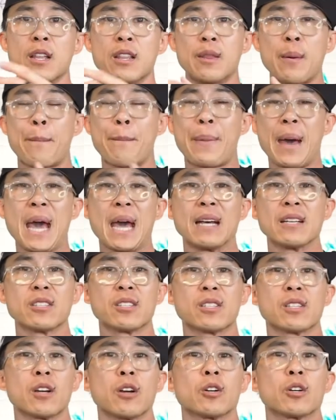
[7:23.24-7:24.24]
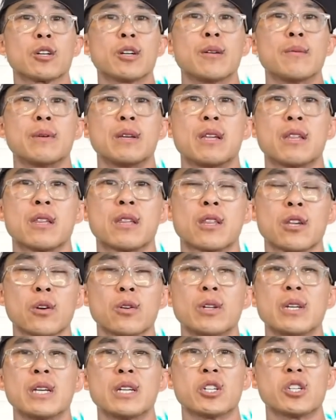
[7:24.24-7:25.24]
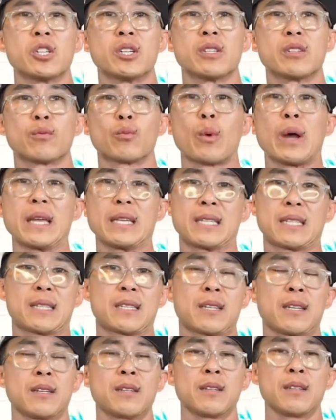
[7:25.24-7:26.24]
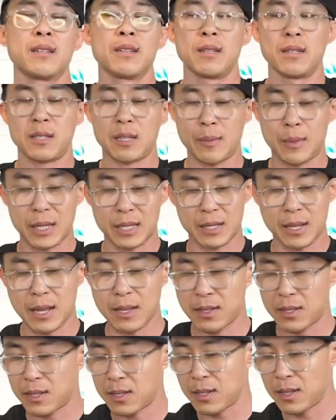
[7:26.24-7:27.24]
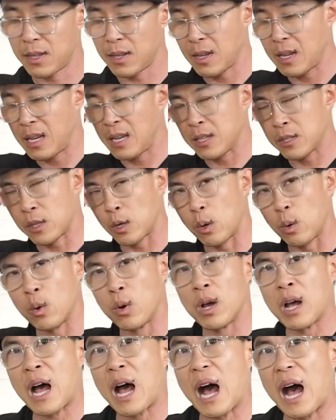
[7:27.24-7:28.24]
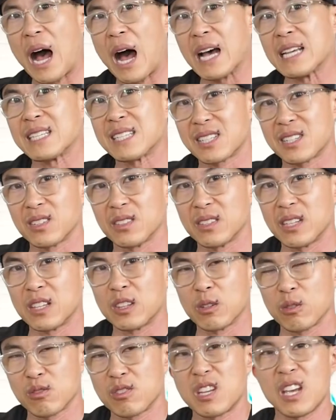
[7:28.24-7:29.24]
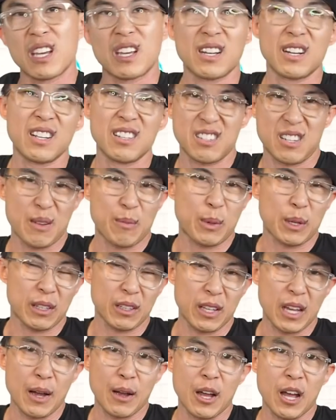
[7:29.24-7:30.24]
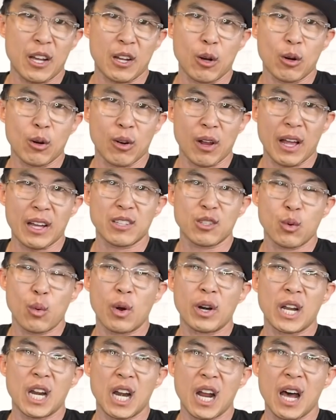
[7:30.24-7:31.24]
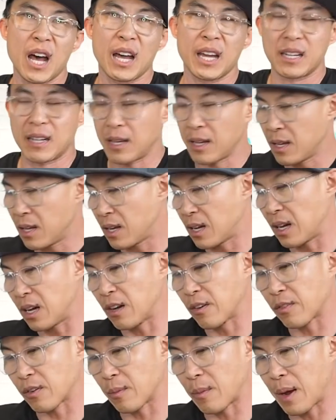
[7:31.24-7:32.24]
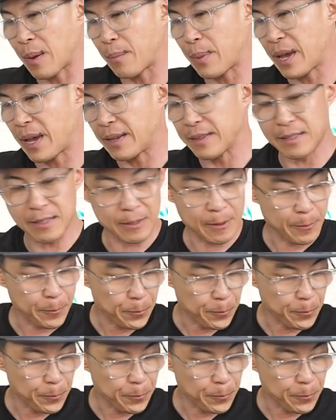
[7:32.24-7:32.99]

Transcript: the pants are gonna be 30 inches waist. That makes sense? So I still need those taken in typically. I, I go like 29 uh, for my pants.